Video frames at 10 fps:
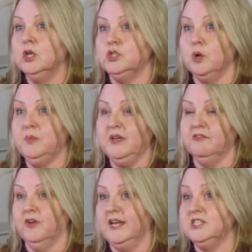Don't be
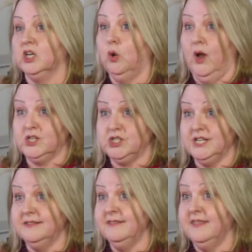afraid to
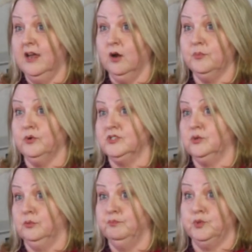question their
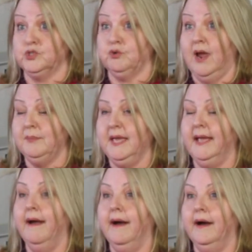
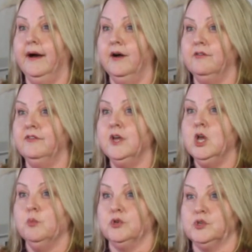prescribing of
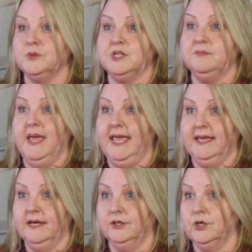prescription
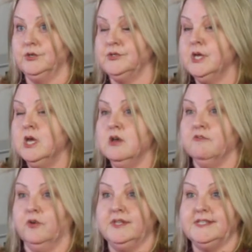painkillers.
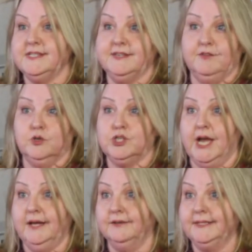For instance, if your
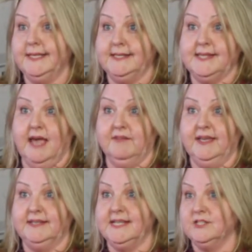child is
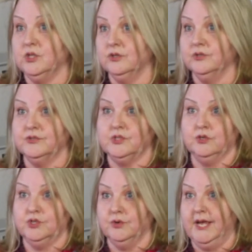having dental
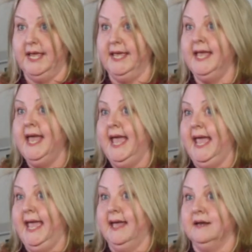surgery
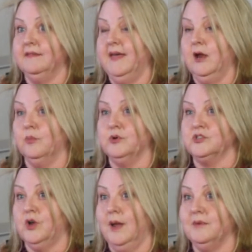and they are
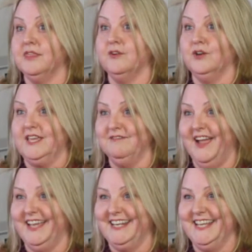prescribed 30
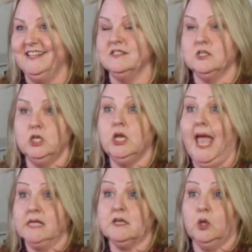Vicodins,
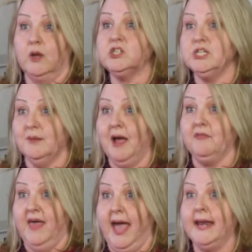ask a question about
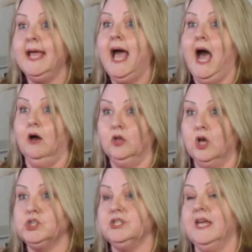that. How
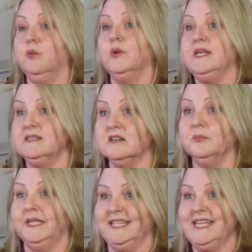long should they
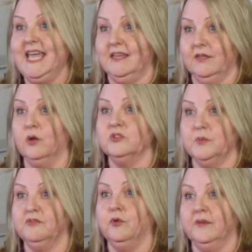reasonably take those
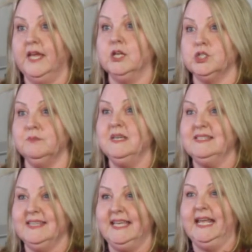before they should be
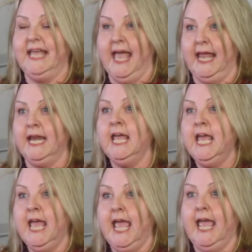seen again?
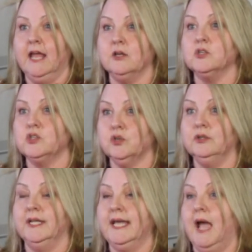And
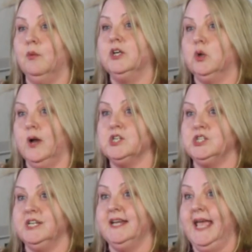certainly I would
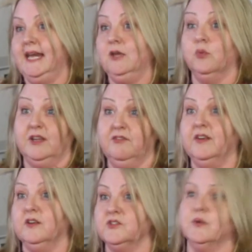question any
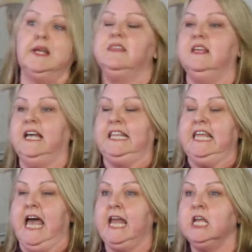refills or anything like
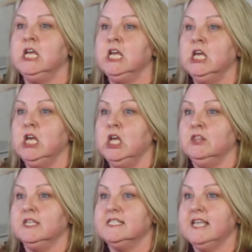that.
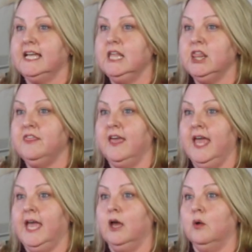The second
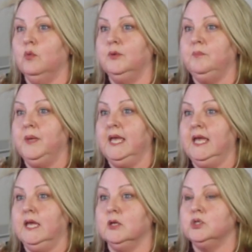thing would
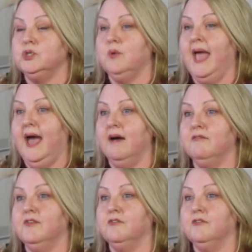be to have